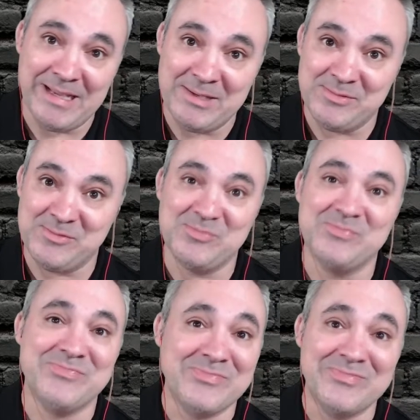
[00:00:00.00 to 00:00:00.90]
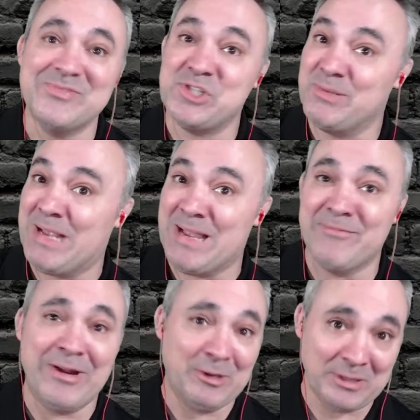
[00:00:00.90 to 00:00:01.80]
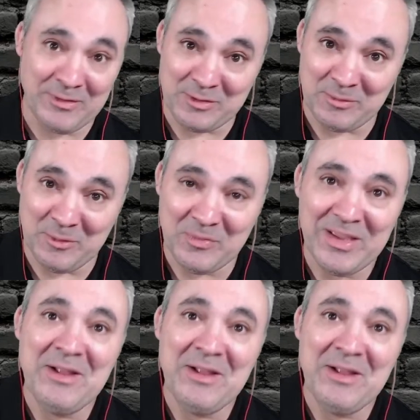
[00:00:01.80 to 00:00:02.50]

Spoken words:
and she became very uncomfortable.